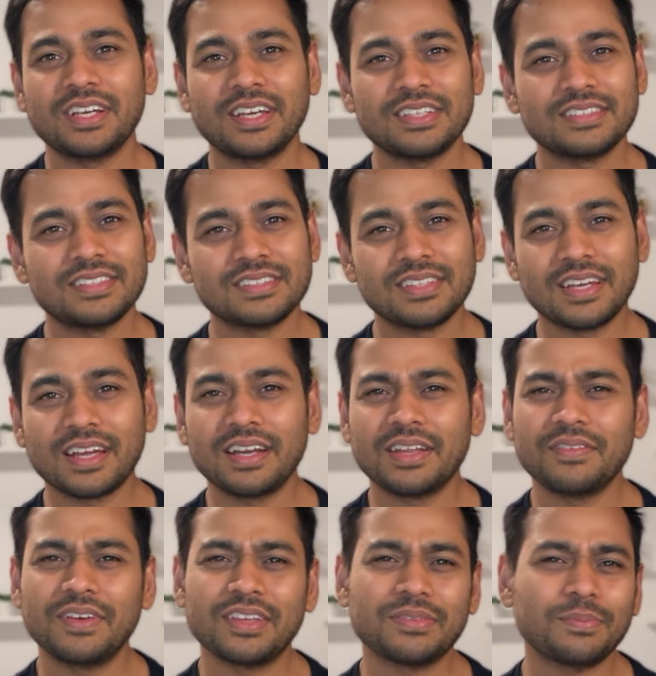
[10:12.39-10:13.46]
has this
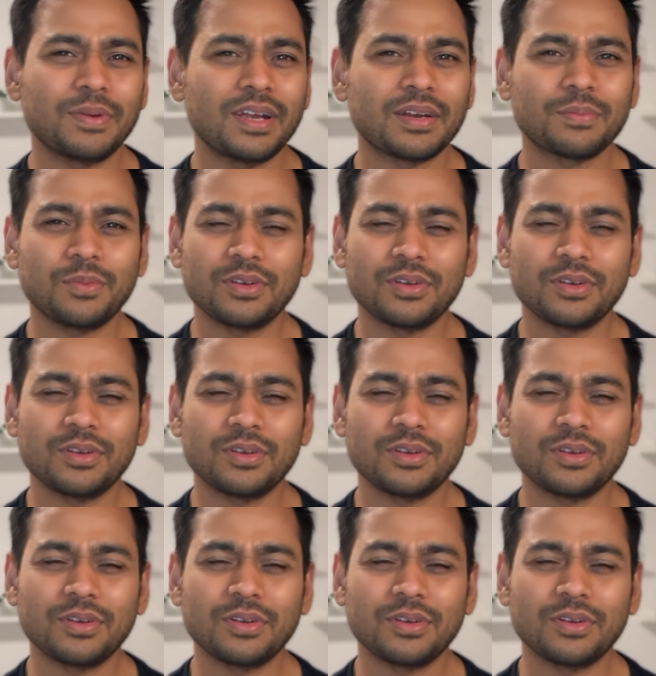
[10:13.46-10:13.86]
negative aspect,